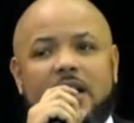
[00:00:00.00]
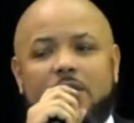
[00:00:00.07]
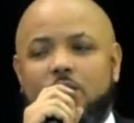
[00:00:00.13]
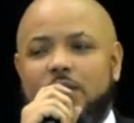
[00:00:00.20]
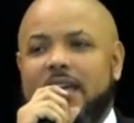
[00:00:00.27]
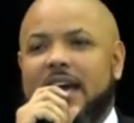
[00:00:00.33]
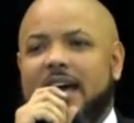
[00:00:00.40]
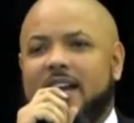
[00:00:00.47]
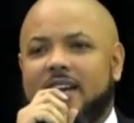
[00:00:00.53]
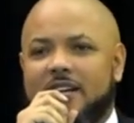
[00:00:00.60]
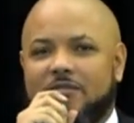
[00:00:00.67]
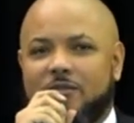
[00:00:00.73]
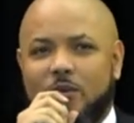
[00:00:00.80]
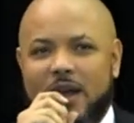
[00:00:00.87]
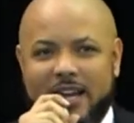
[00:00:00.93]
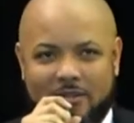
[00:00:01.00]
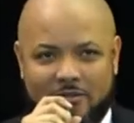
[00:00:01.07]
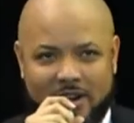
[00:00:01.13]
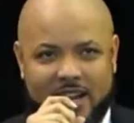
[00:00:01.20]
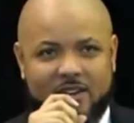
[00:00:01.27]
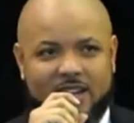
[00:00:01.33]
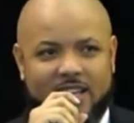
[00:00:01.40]
We got enough weight
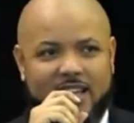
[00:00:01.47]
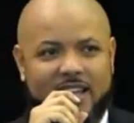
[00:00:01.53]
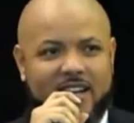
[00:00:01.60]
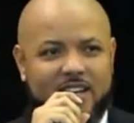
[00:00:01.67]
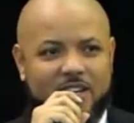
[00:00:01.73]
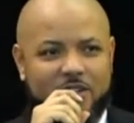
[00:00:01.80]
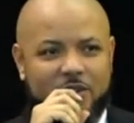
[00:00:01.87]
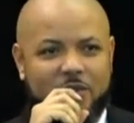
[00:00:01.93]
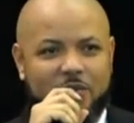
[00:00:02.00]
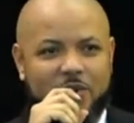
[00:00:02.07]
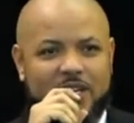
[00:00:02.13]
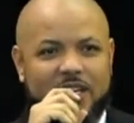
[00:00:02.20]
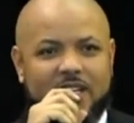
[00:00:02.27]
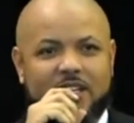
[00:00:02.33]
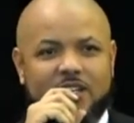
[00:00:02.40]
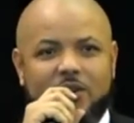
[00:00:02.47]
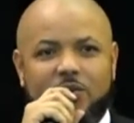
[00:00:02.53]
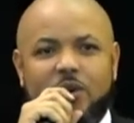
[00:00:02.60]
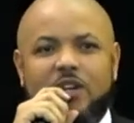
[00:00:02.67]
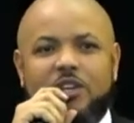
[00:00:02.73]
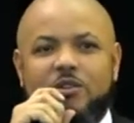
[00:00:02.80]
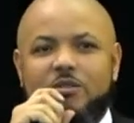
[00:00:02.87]
around here to do what we need to do.
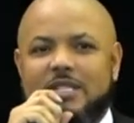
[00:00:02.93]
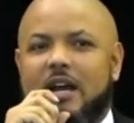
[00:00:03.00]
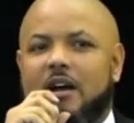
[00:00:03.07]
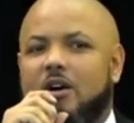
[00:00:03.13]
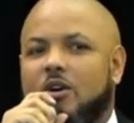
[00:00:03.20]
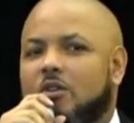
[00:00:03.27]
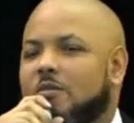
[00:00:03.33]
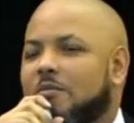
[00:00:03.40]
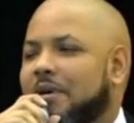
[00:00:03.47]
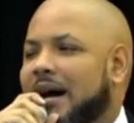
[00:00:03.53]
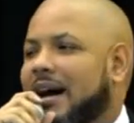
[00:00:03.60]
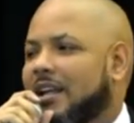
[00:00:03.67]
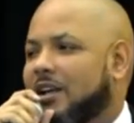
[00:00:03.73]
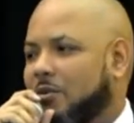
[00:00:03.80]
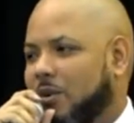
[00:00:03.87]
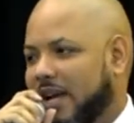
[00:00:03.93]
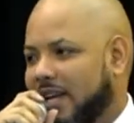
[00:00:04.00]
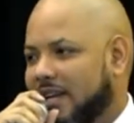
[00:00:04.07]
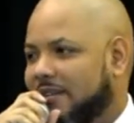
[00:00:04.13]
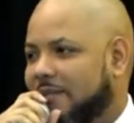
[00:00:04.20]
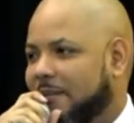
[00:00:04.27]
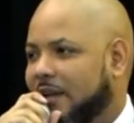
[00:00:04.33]
We'll use our own body
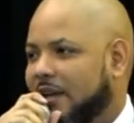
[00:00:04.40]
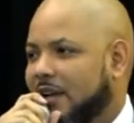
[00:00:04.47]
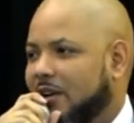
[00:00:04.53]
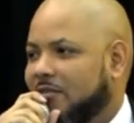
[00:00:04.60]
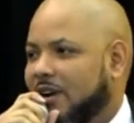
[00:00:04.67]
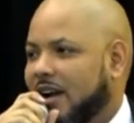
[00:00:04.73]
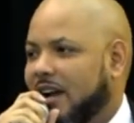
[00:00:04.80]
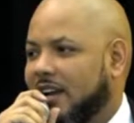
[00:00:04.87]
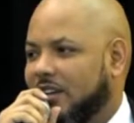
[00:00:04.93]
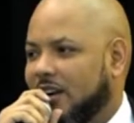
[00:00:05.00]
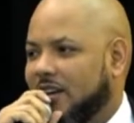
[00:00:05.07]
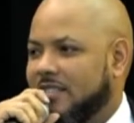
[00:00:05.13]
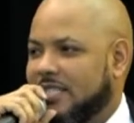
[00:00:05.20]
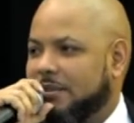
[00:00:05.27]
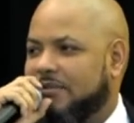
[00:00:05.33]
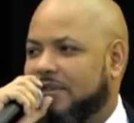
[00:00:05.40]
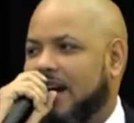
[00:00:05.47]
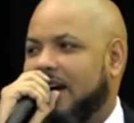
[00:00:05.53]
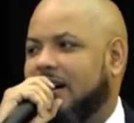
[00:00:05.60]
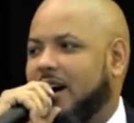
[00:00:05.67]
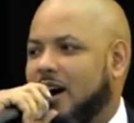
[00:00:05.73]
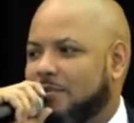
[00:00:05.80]
weight, right? some of
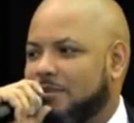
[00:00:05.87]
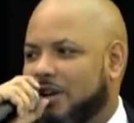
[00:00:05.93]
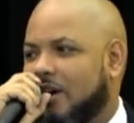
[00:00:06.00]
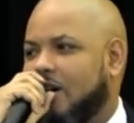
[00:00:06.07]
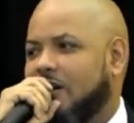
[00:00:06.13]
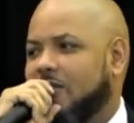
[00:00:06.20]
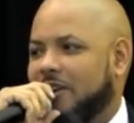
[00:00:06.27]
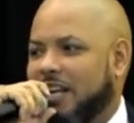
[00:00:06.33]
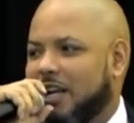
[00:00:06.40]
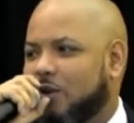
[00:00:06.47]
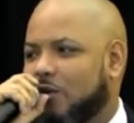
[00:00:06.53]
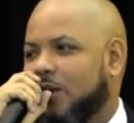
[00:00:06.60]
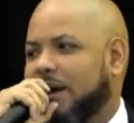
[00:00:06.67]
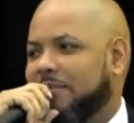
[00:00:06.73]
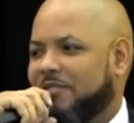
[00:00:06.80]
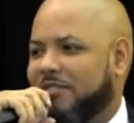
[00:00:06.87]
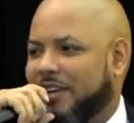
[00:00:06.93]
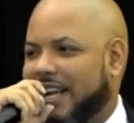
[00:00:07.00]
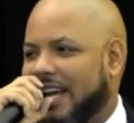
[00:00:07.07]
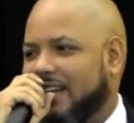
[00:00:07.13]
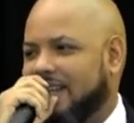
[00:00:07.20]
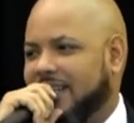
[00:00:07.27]
our arms are already equipped, feel
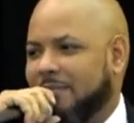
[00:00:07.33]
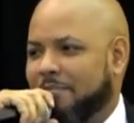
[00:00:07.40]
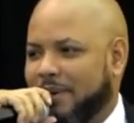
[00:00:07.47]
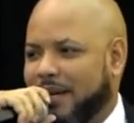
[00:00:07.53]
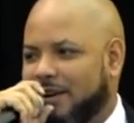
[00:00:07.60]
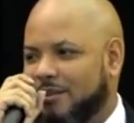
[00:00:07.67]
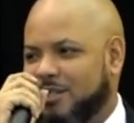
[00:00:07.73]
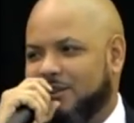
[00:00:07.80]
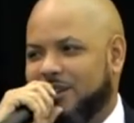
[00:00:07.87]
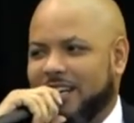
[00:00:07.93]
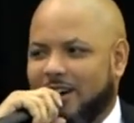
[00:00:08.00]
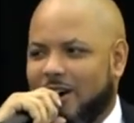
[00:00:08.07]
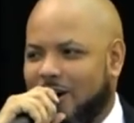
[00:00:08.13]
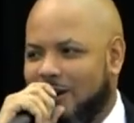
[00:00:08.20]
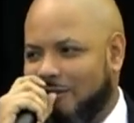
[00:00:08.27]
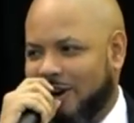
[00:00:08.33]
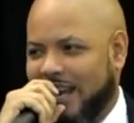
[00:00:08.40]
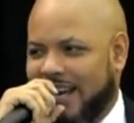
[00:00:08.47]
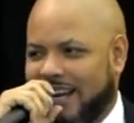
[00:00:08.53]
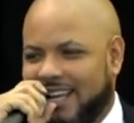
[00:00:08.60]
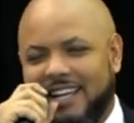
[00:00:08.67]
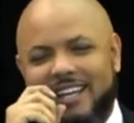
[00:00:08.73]
like dumbbells on it
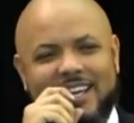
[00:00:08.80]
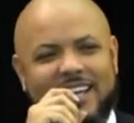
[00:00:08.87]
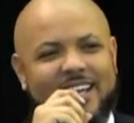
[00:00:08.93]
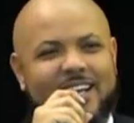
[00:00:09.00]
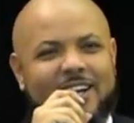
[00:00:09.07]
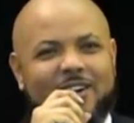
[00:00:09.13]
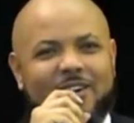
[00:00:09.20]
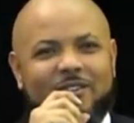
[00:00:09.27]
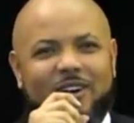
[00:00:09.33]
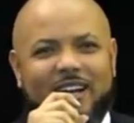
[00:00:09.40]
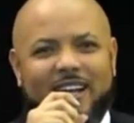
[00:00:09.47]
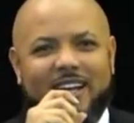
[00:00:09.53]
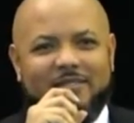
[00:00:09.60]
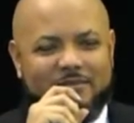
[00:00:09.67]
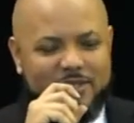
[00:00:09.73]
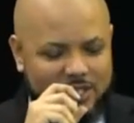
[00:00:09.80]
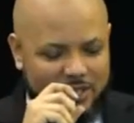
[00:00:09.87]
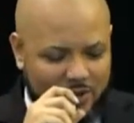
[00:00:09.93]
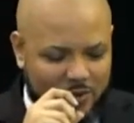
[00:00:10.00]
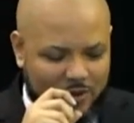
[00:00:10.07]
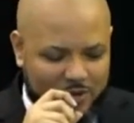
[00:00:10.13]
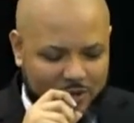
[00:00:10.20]
already, right? And
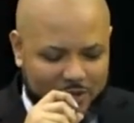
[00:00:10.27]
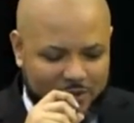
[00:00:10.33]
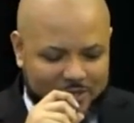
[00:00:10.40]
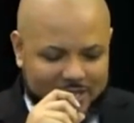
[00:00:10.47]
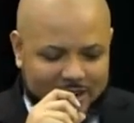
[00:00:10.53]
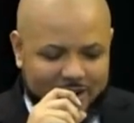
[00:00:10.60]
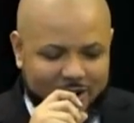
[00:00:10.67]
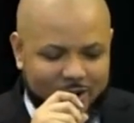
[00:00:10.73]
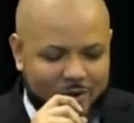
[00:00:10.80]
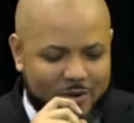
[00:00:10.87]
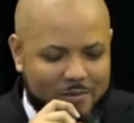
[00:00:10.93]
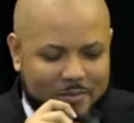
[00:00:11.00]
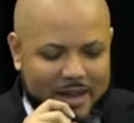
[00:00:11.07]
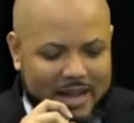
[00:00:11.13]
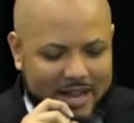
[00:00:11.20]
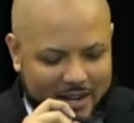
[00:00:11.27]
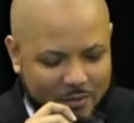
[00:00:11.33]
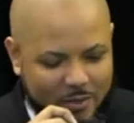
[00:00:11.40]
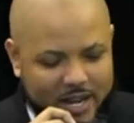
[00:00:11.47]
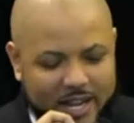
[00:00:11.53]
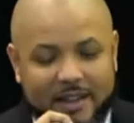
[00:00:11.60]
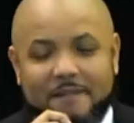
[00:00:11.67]
so we'll use our own body
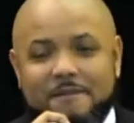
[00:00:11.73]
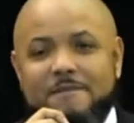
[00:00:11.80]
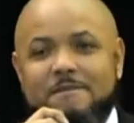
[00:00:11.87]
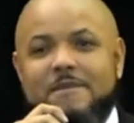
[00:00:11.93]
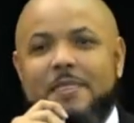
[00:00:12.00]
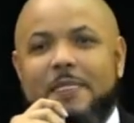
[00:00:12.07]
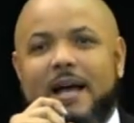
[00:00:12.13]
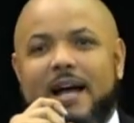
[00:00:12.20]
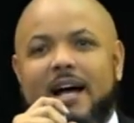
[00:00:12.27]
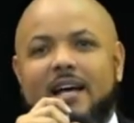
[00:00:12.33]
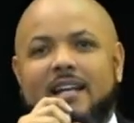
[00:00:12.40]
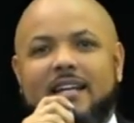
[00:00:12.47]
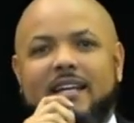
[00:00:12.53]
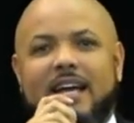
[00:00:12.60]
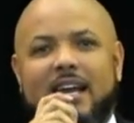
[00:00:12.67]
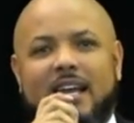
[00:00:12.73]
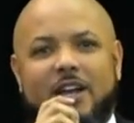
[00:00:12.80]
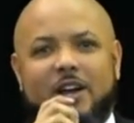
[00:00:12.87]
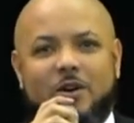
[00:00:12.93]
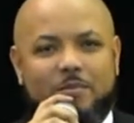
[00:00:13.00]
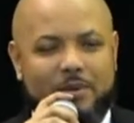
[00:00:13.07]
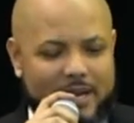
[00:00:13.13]
weight uh, to kind of
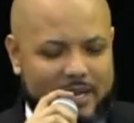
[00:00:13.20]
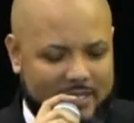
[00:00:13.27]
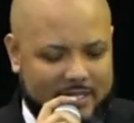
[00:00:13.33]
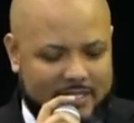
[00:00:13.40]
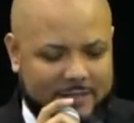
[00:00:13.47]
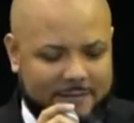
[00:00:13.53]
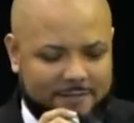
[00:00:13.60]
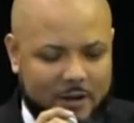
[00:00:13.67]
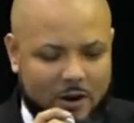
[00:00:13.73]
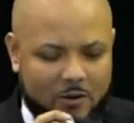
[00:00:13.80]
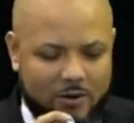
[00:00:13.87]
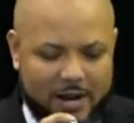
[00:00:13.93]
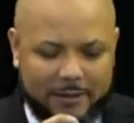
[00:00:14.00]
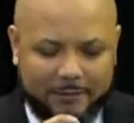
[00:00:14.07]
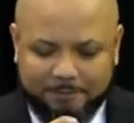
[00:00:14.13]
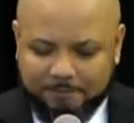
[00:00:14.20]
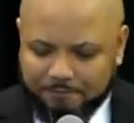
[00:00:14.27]
help us, all right?